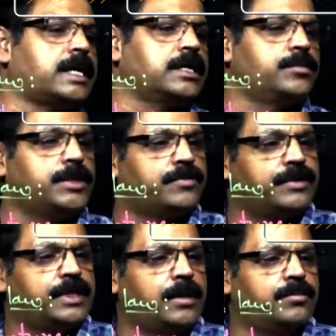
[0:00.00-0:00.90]
acting
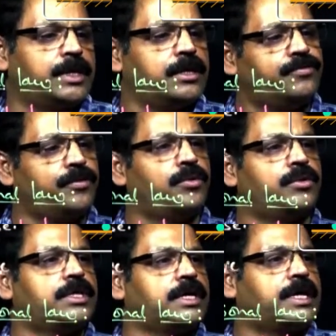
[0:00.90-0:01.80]
between them.
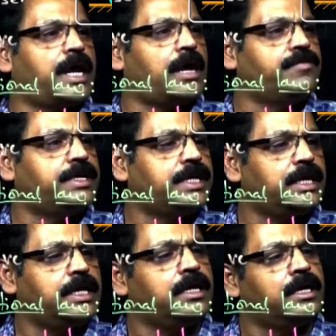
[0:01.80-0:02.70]
Therefore, the
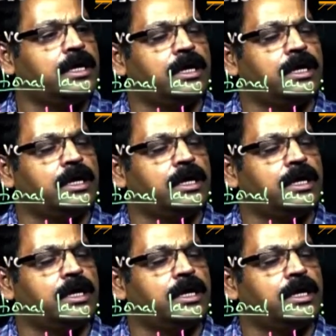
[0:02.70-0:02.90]
gravity